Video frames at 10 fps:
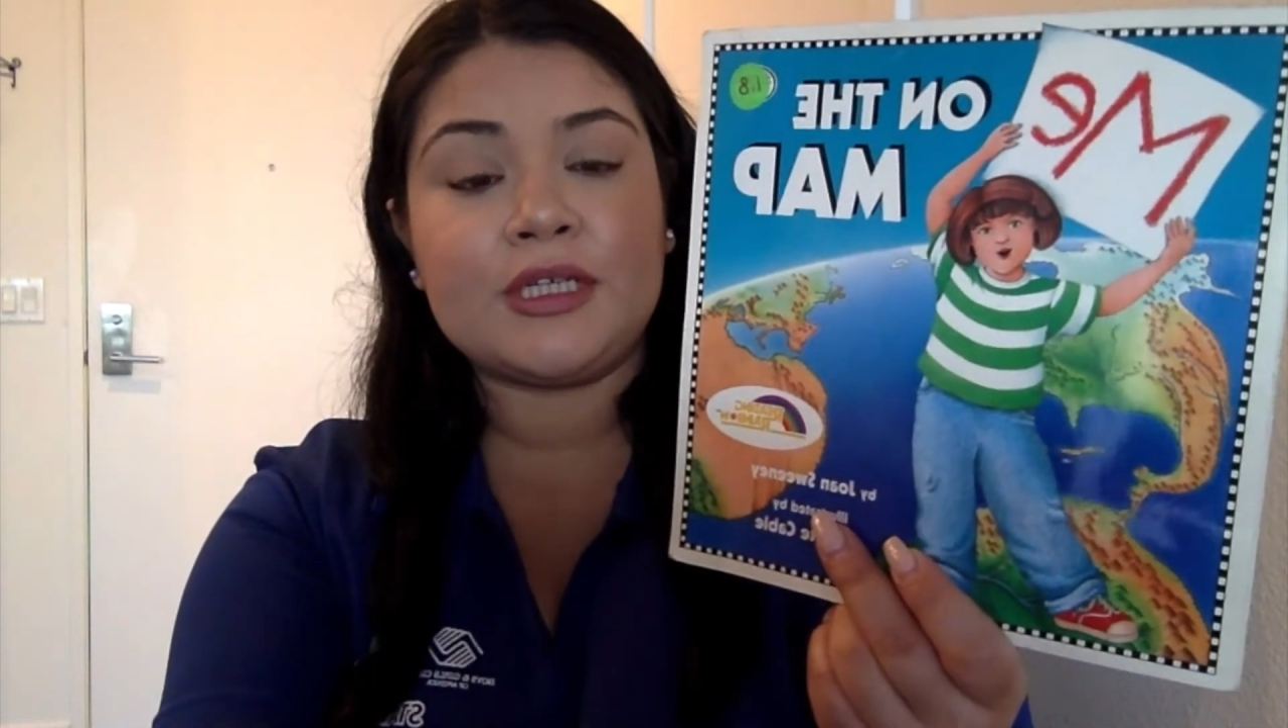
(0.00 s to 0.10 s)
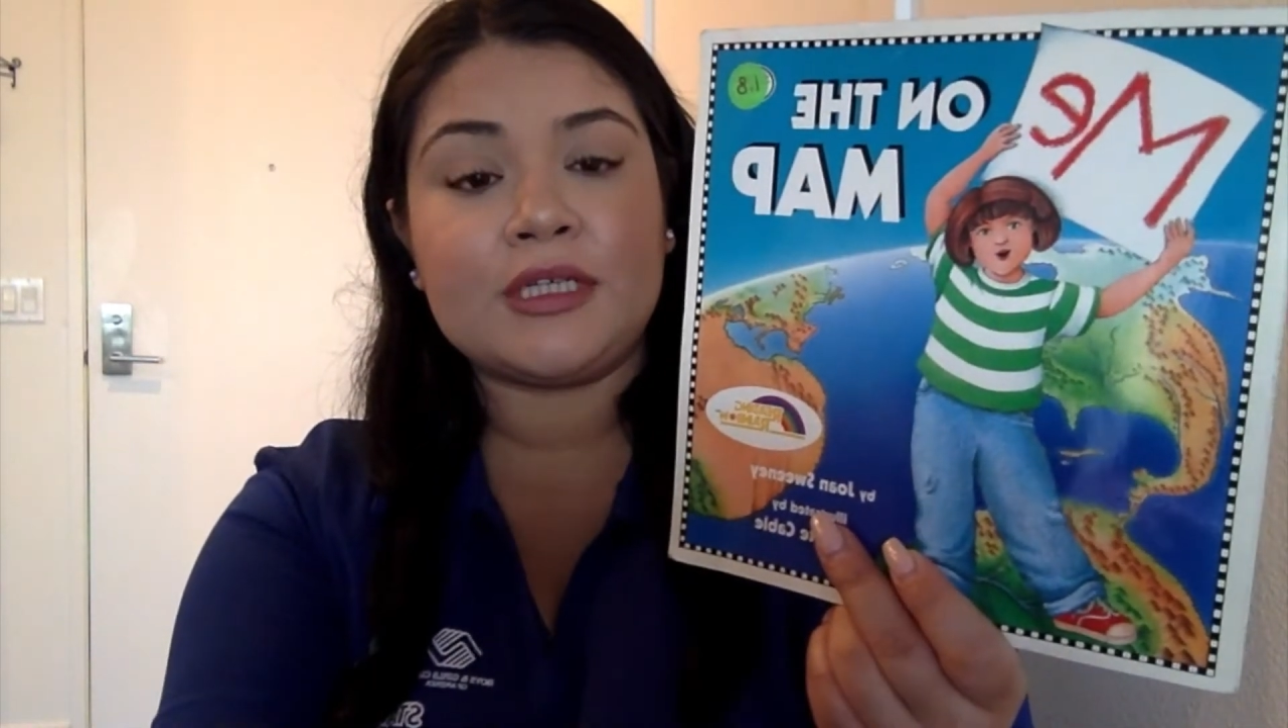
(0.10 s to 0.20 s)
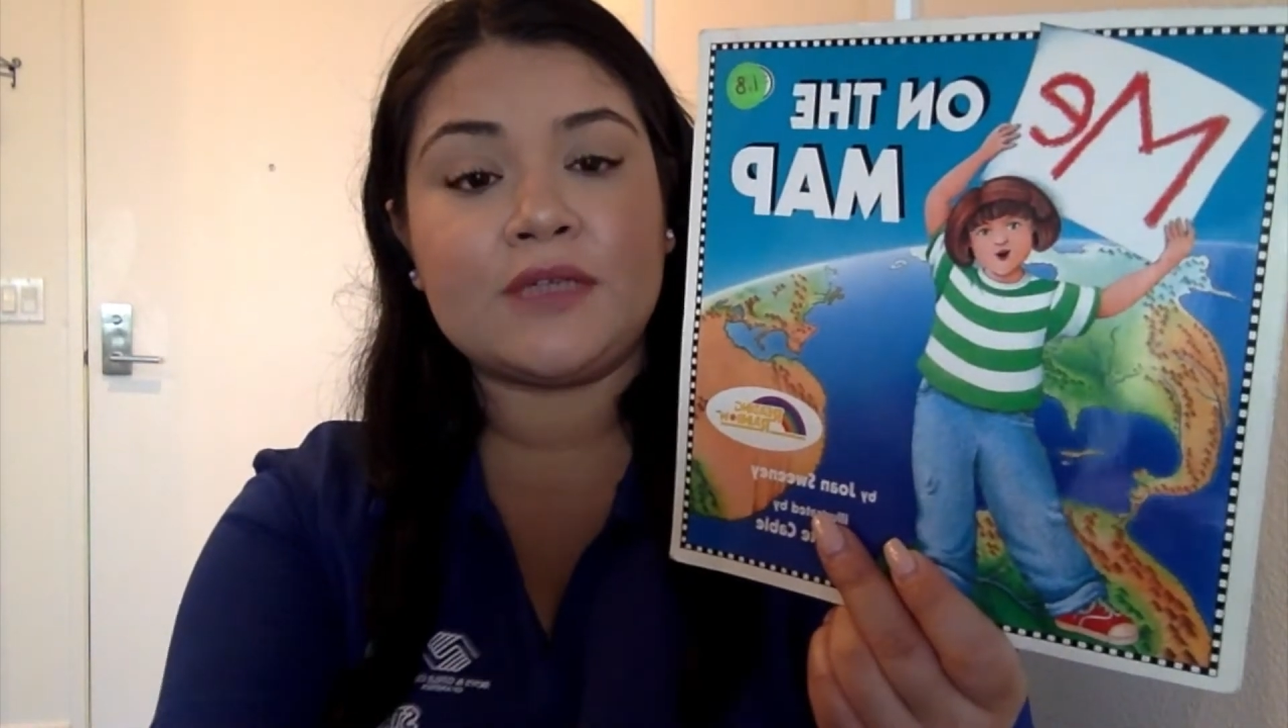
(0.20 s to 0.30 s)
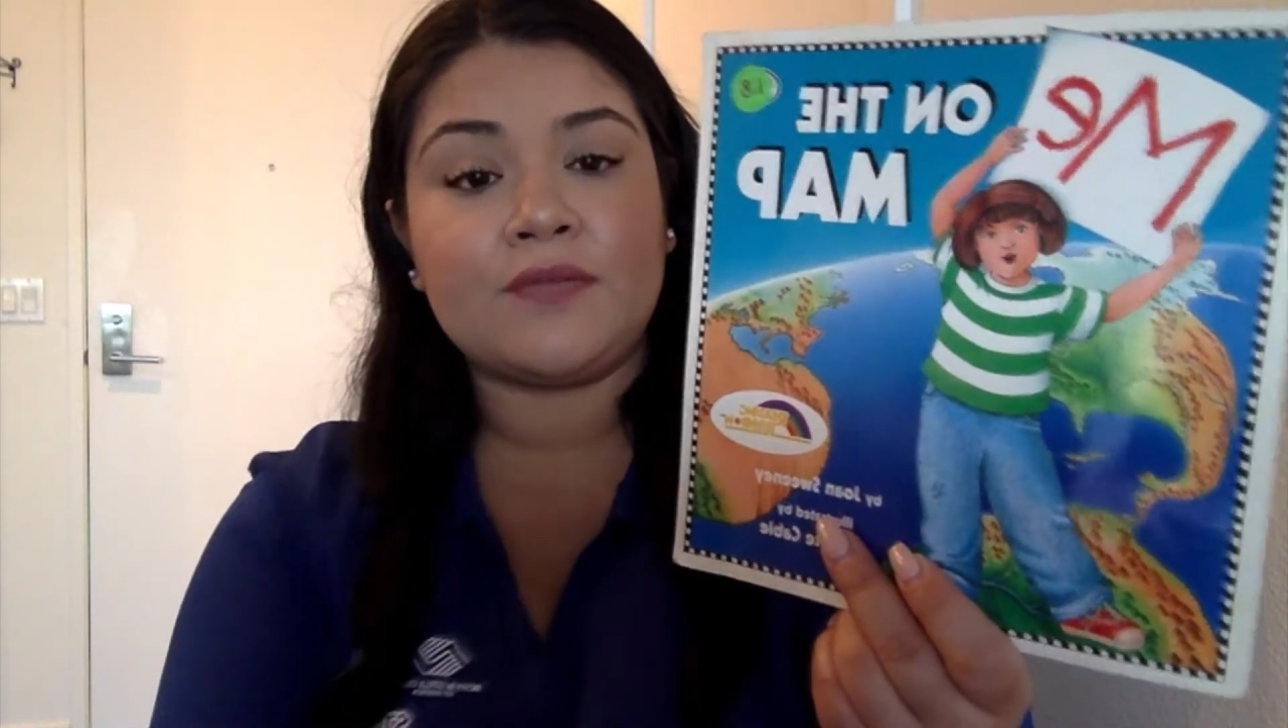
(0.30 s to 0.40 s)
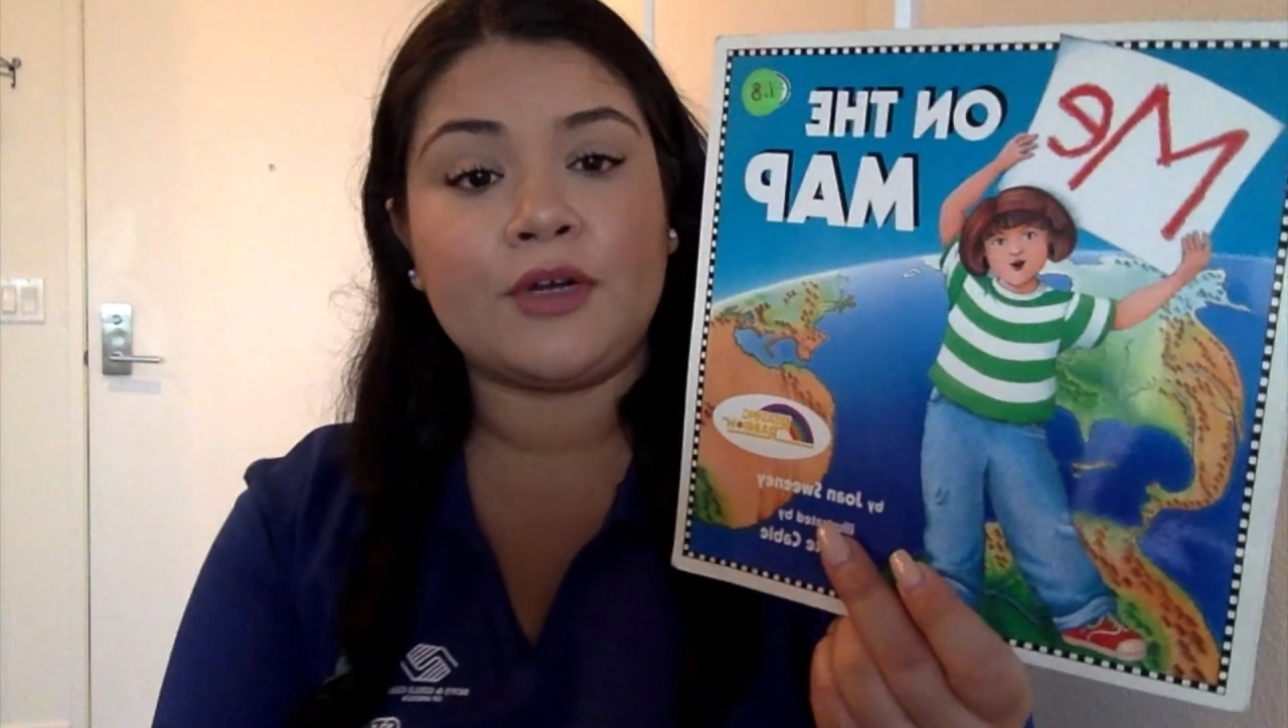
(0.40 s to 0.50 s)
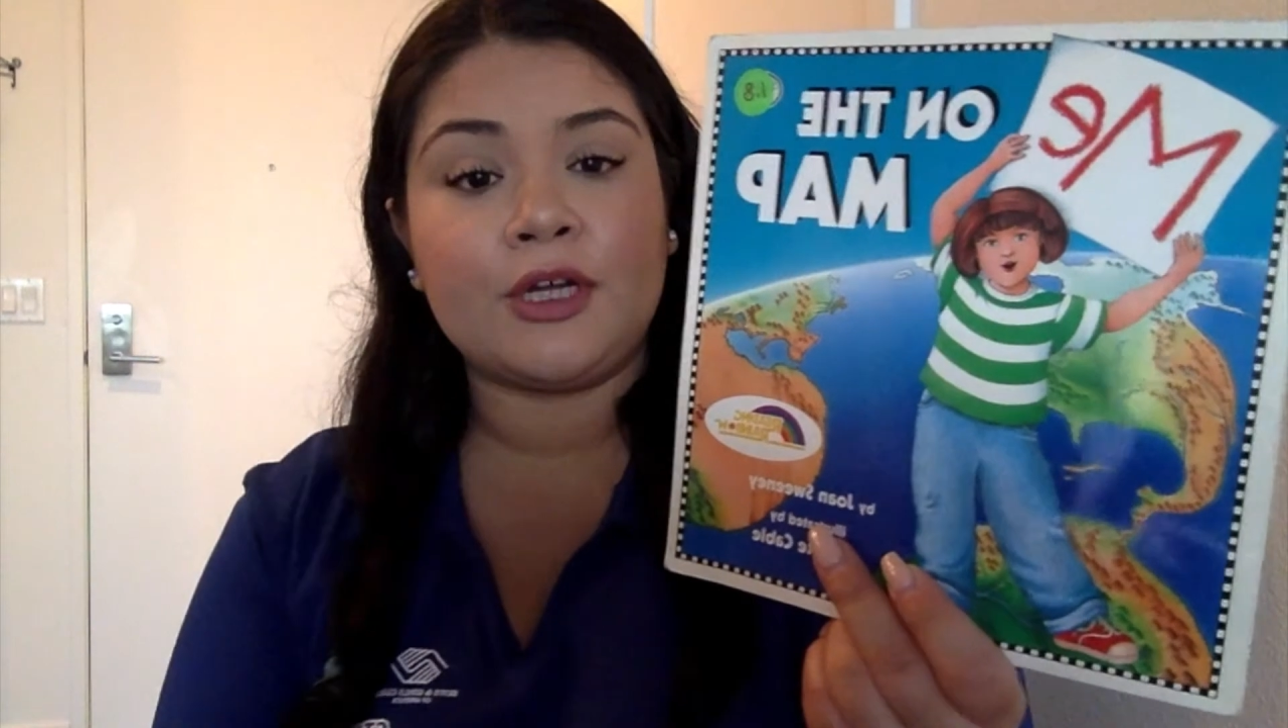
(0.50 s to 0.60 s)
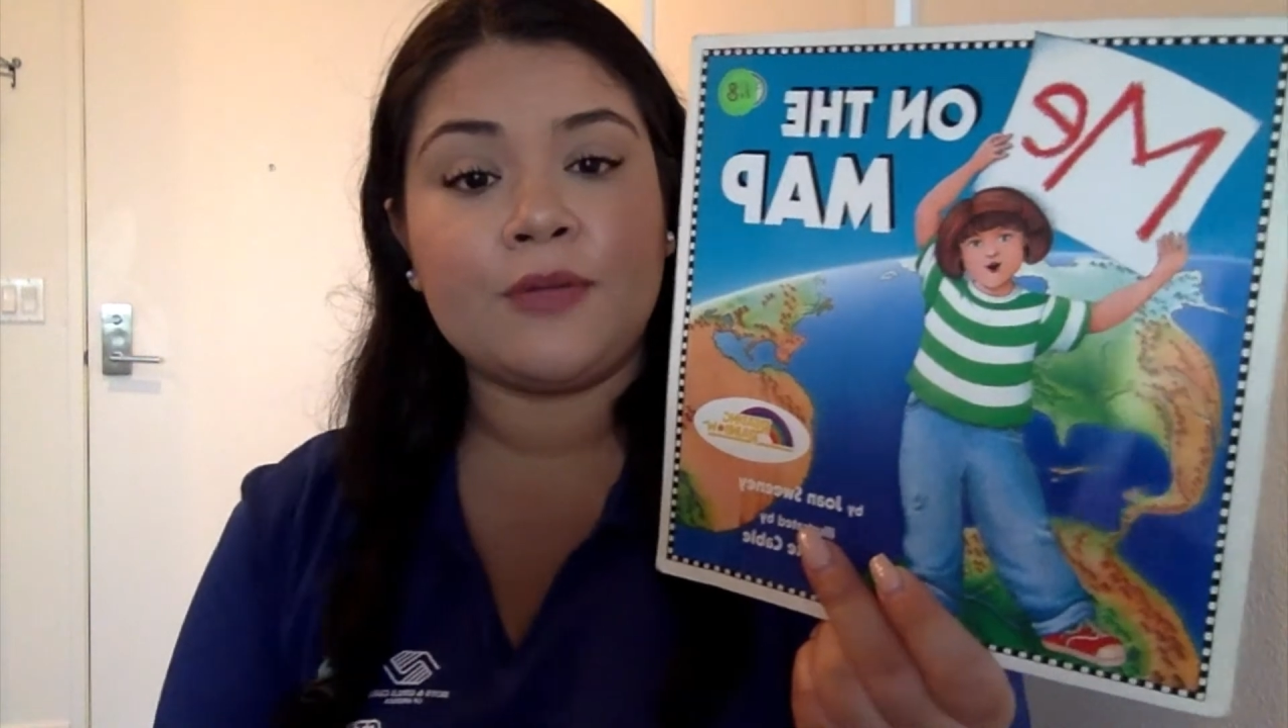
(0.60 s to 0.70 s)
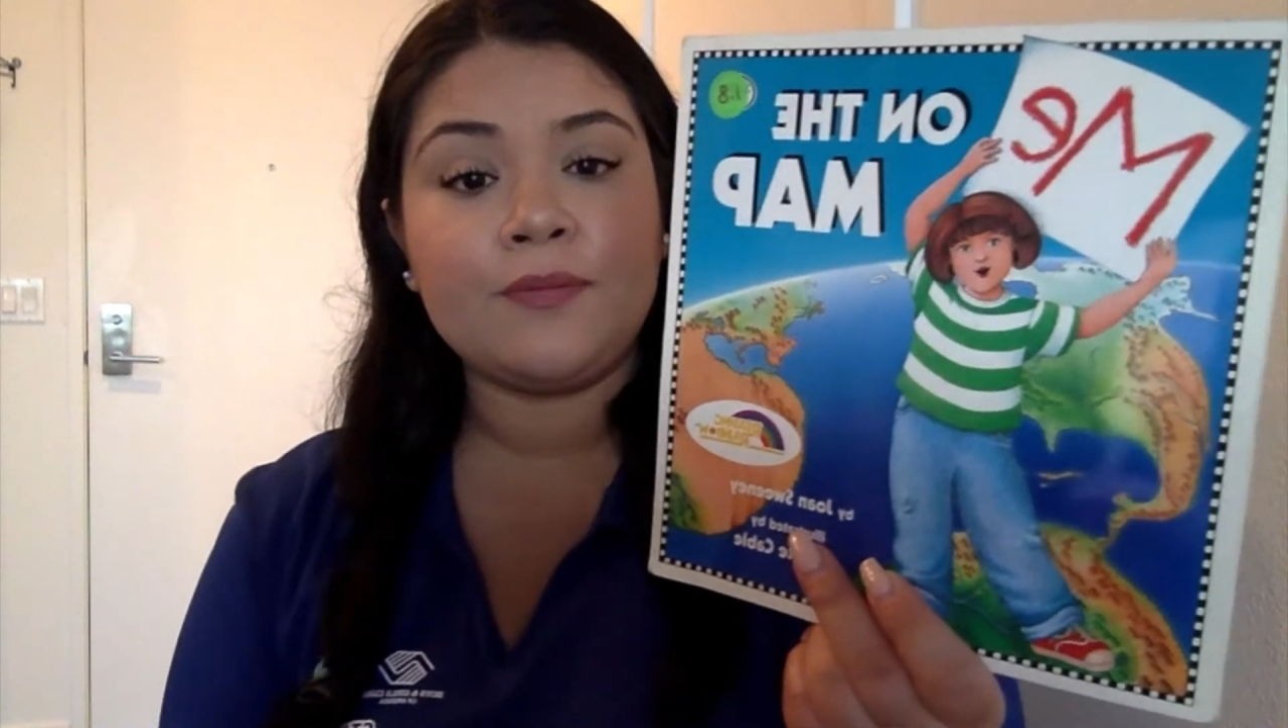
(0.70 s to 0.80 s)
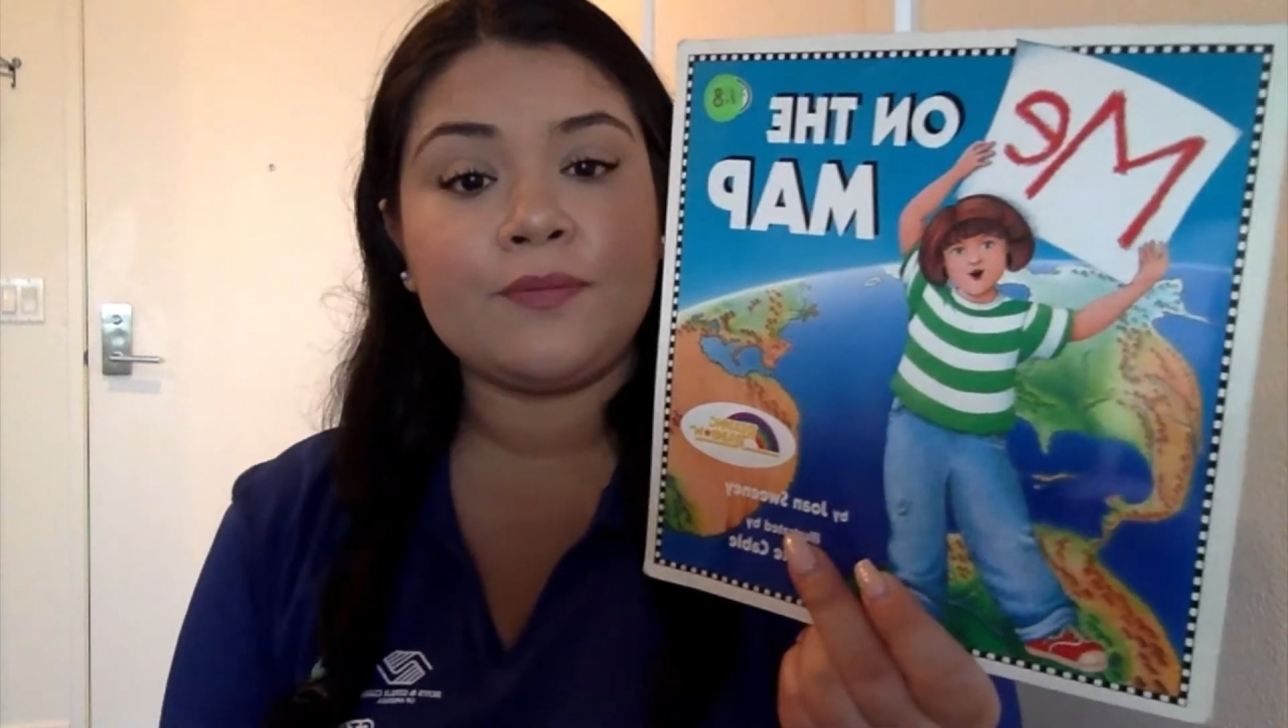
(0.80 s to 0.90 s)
is from.